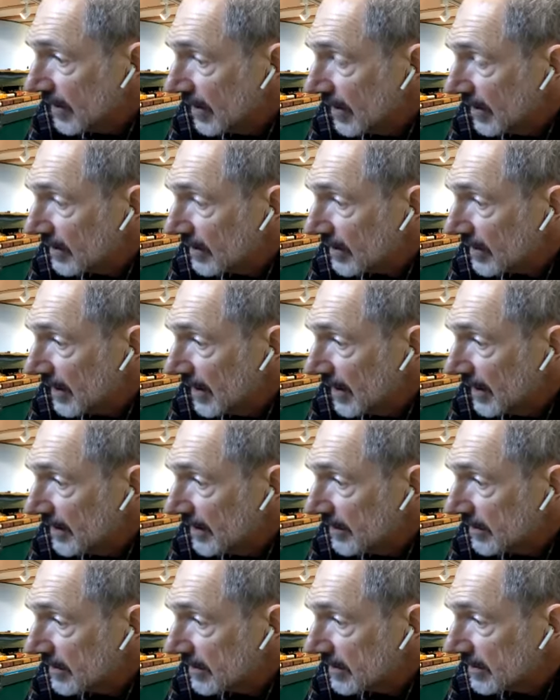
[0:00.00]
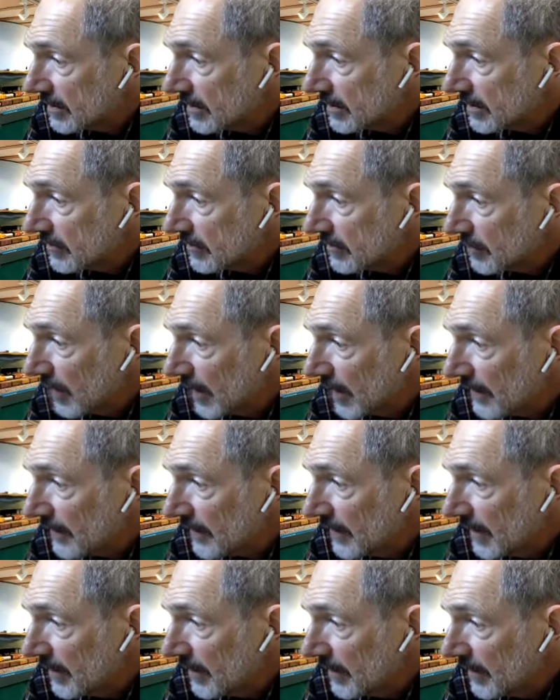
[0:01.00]
Okay, you can spot
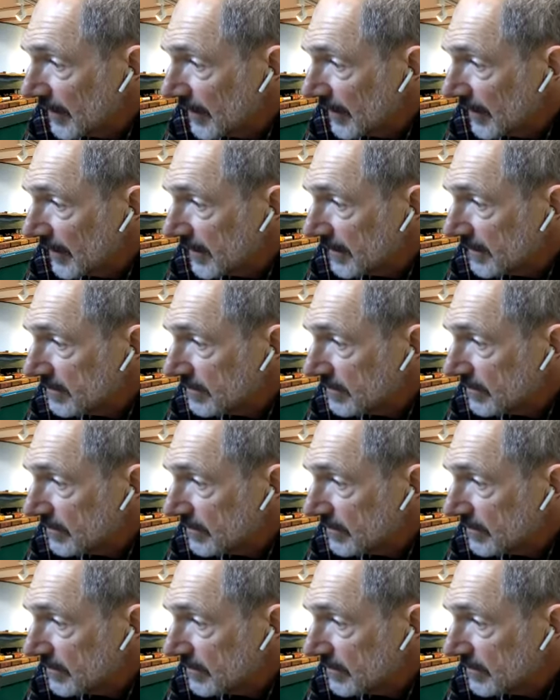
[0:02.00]
them there.